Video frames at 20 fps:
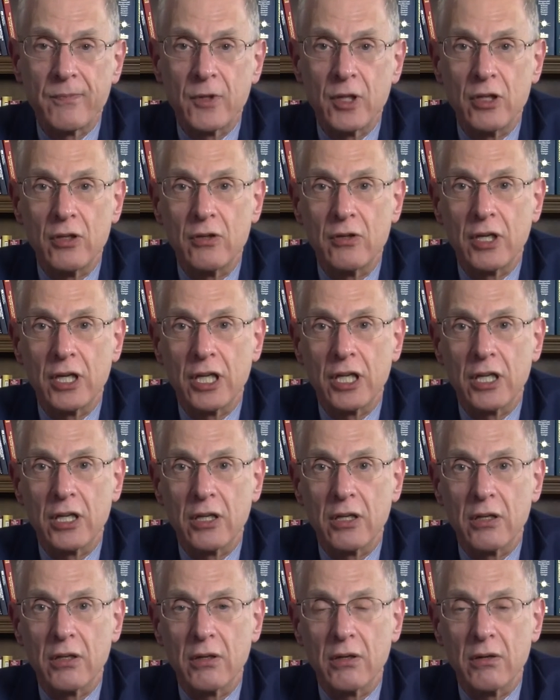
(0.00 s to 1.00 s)
you
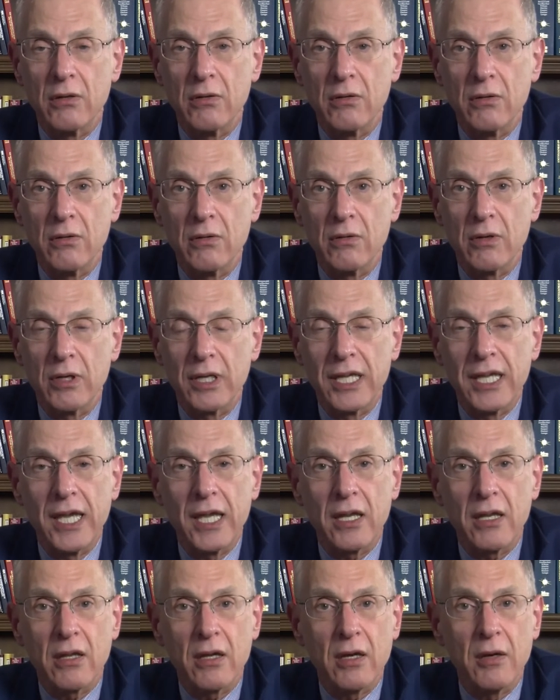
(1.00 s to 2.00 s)
can get